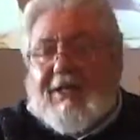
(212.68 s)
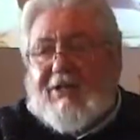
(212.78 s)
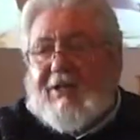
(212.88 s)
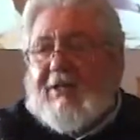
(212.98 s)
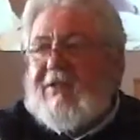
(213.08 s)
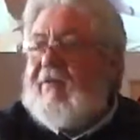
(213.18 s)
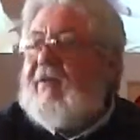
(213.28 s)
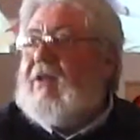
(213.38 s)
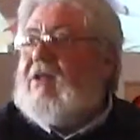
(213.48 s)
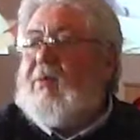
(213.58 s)
that she doesn't
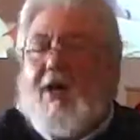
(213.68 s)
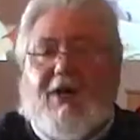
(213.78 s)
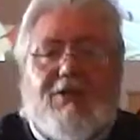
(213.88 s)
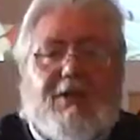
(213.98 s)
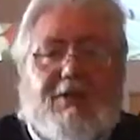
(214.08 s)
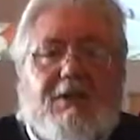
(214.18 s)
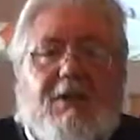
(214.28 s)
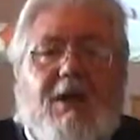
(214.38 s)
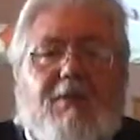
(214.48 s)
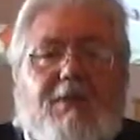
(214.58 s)
finish projects,
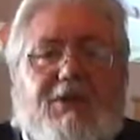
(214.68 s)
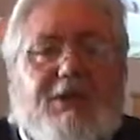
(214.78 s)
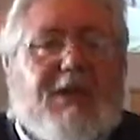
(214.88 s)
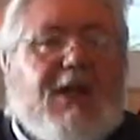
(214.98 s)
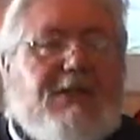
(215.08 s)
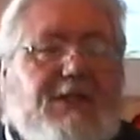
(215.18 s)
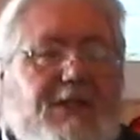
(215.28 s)
but she likes to